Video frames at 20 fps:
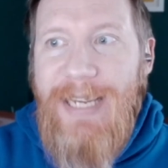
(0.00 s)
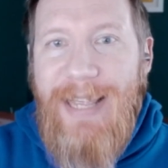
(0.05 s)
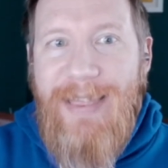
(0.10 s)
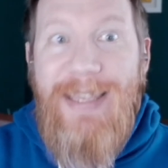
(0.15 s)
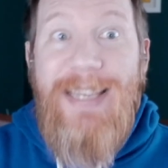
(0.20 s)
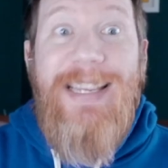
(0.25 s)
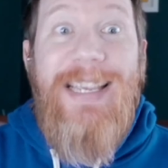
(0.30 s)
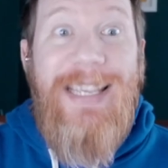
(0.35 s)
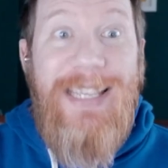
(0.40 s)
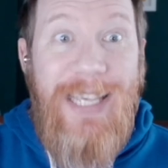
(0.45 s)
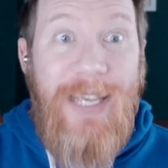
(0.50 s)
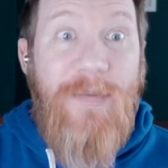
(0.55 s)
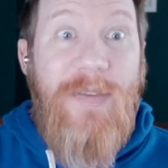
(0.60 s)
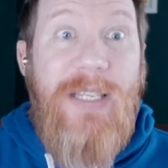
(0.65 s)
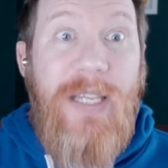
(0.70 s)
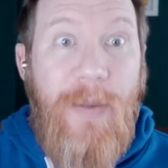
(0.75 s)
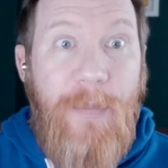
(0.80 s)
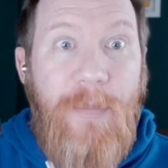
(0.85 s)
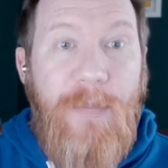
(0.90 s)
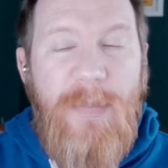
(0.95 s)
I think it
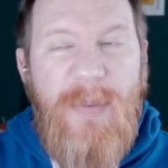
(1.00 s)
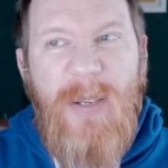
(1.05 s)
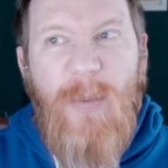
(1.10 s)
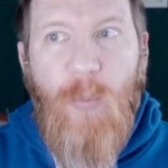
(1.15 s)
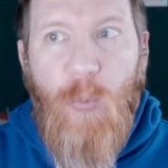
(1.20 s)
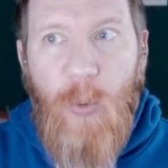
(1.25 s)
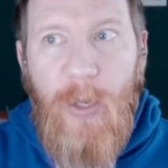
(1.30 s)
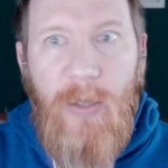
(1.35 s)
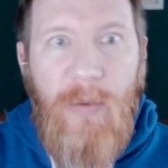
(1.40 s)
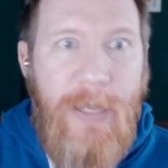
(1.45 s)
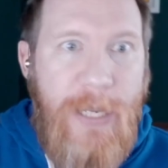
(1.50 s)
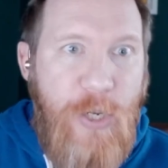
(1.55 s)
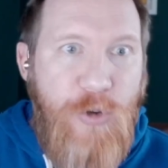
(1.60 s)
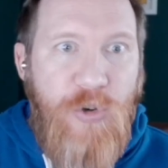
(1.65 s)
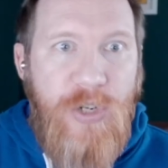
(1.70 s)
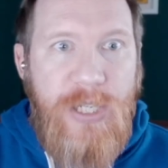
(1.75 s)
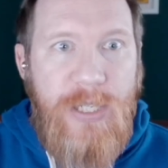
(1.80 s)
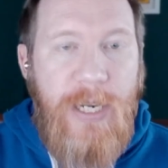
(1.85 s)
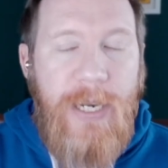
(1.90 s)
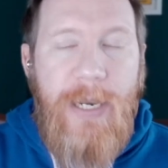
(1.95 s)
gives him some really
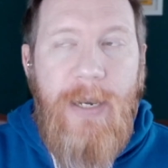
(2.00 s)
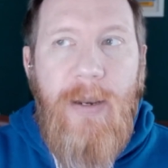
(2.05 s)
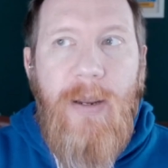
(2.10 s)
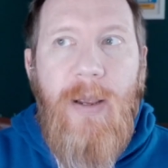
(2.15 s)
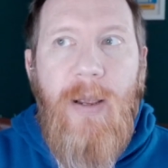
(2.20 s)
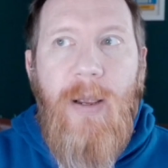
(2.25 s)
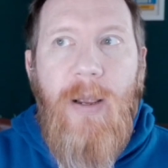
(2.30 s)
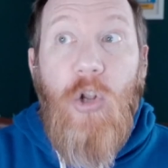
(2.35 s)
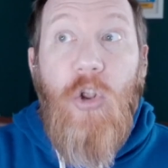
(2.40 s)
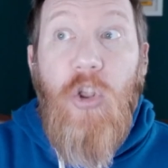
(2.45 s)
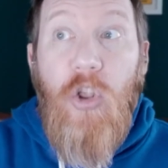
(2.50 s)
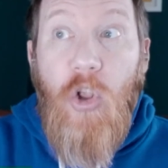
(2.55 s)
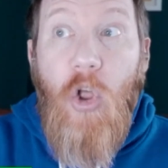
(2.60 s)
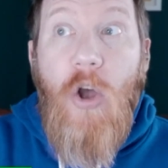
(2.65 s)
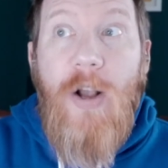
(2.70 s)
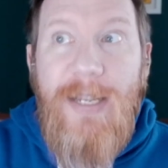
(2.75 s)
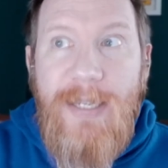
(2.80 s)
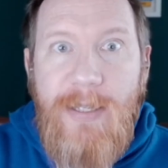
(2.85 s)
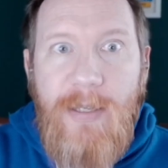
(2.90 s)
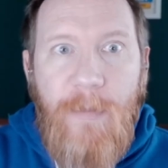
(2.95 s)
interesting
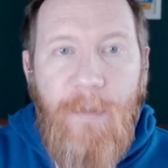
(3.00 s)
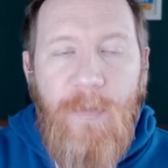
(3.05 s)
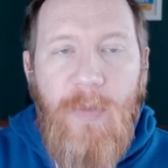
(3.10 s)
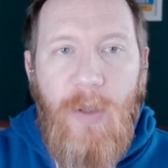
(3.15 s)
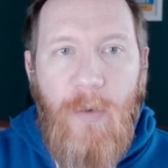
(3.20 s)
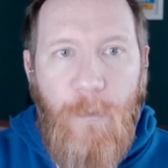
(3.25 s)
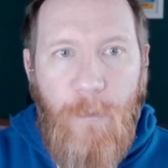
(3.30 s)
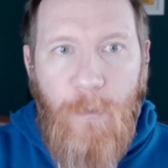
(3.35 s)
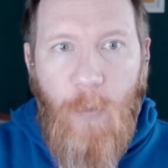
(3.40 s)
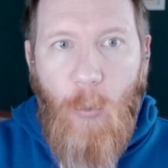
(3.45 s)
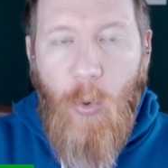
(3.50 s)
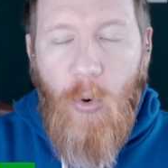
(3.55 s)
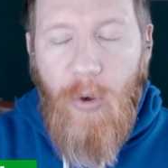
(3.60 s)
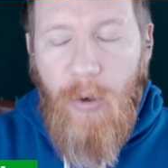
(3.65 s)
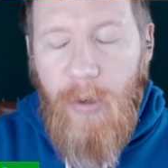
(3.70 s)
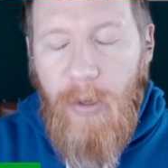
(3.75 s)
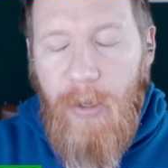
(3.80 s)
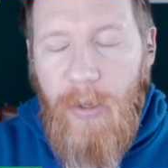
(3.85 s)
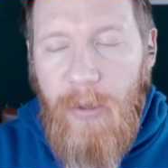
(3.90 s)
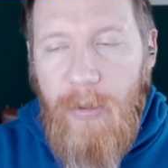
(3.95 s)
looks for